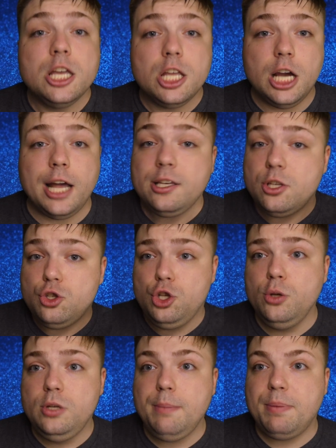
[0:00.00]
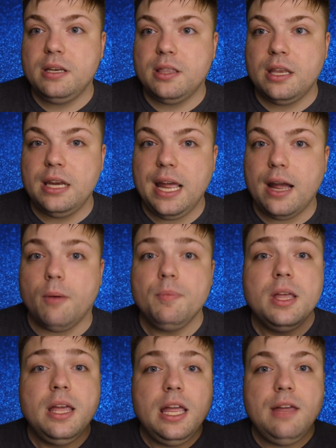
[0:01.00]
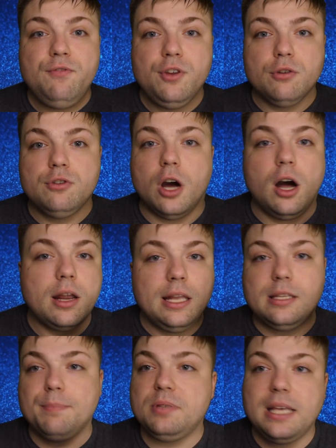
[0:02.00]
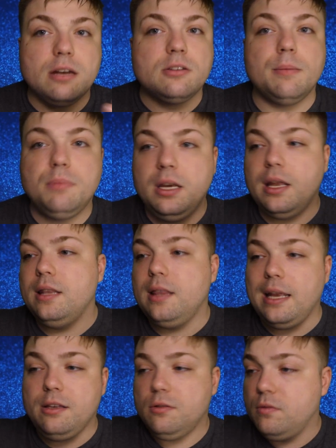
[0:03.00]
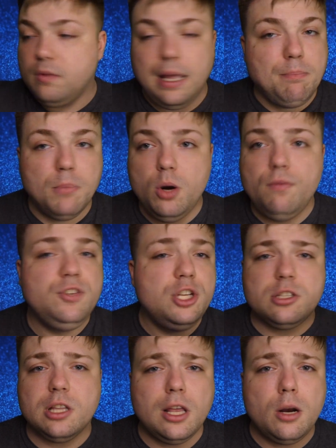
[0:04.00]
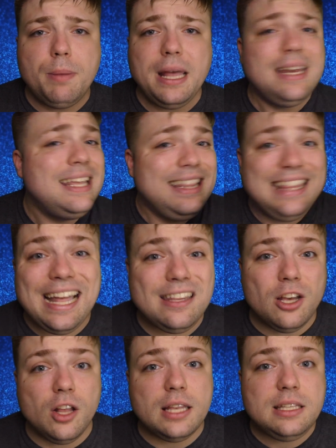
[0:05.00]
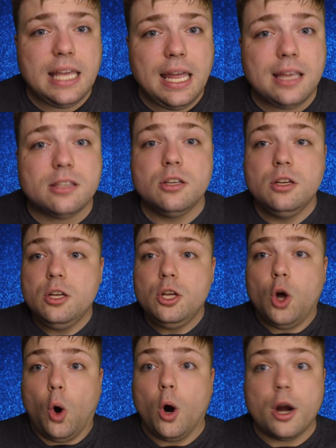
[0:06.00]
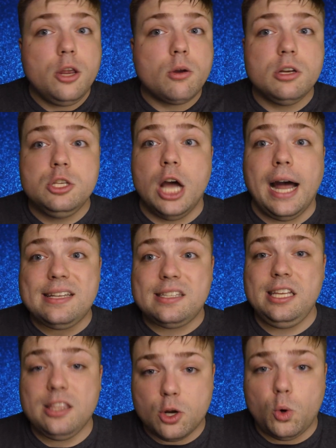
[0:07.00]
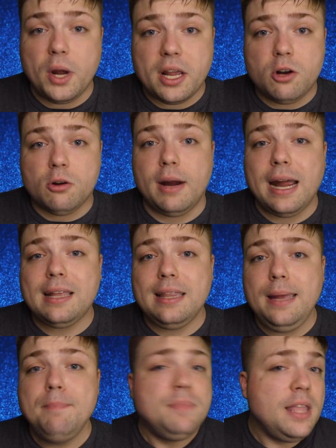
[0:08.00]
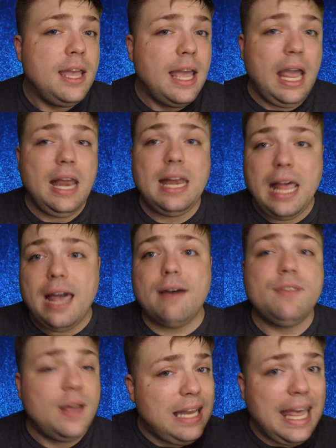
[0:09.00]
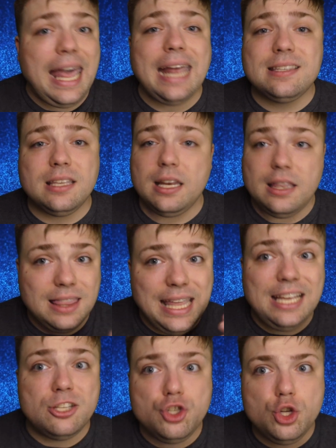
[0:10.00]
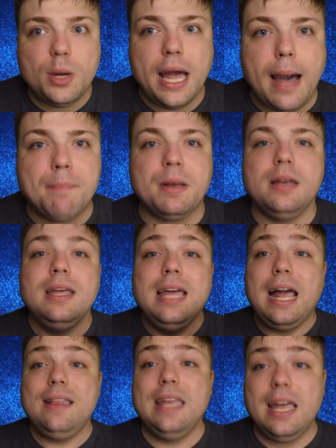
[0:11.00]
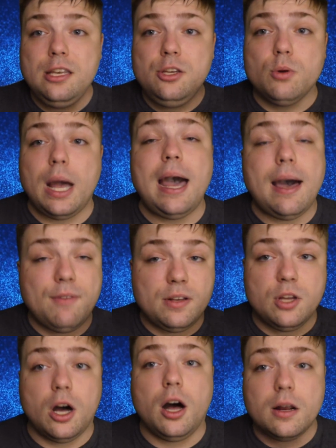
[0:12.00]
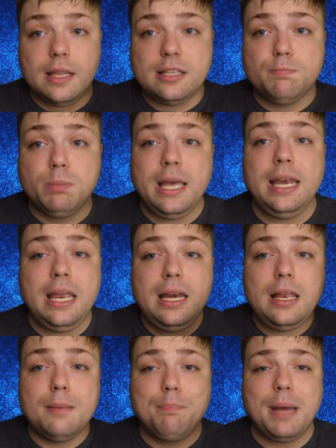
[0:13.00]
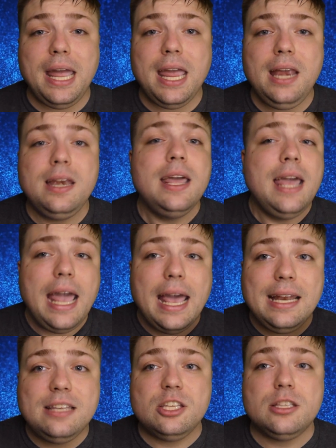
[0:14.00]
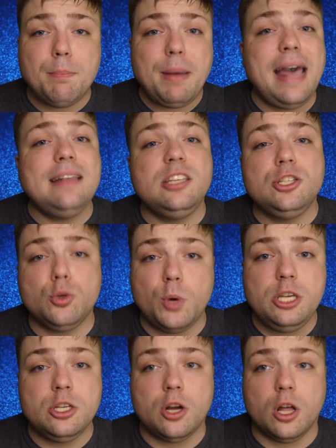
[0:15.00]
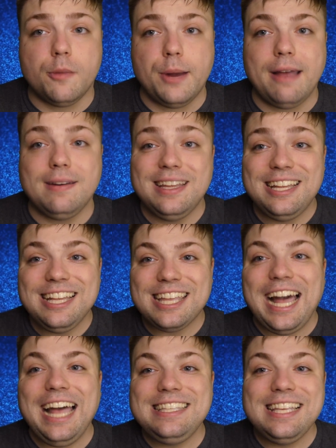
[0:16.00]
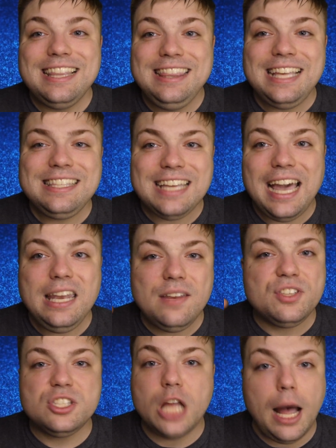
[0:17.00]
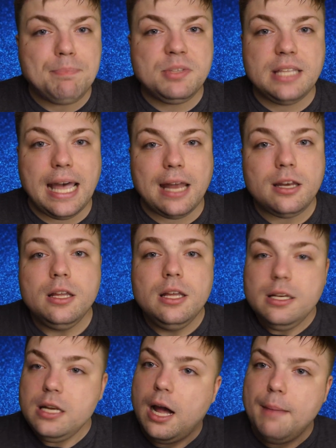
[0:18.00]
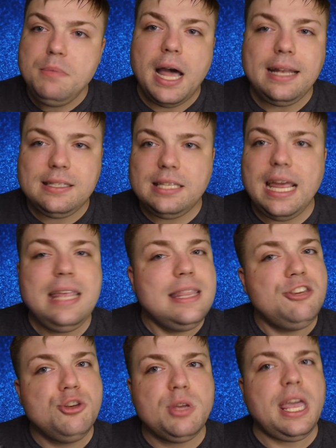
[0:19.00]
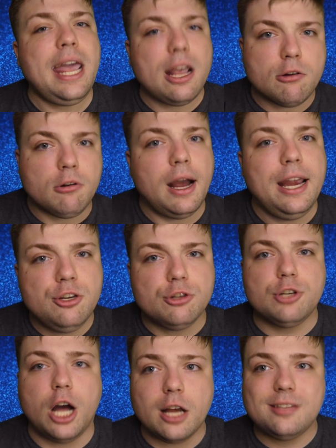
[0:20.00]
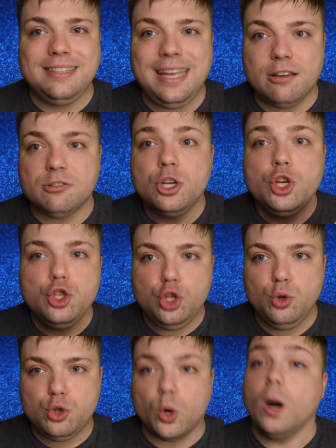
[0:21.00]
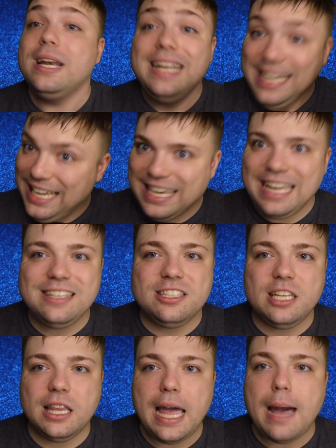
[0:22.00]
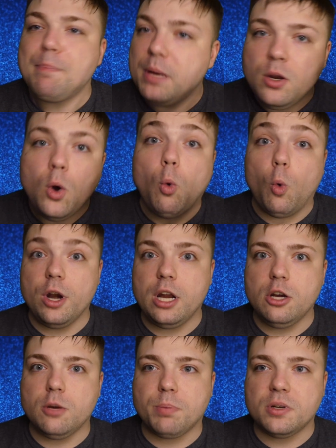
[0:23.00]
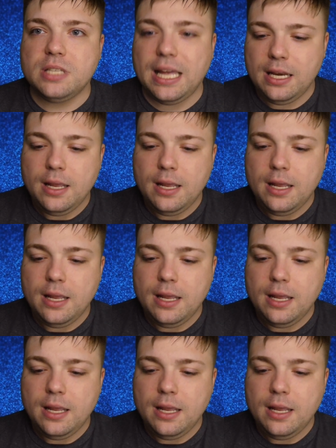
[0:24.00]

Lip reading: cut too deep into the nail. If your dog gets upset or something and they move just a little bit, that's all it takes. Or you could not see the quick correctly and have an accident. Things do happen. And then you have a dog that's bleeding, in pain, and it's just a bad situation all around. Guys, this kind of stops that. Now, I'm not saying that you can't grind your dog's nails too short. It can still happen 100%.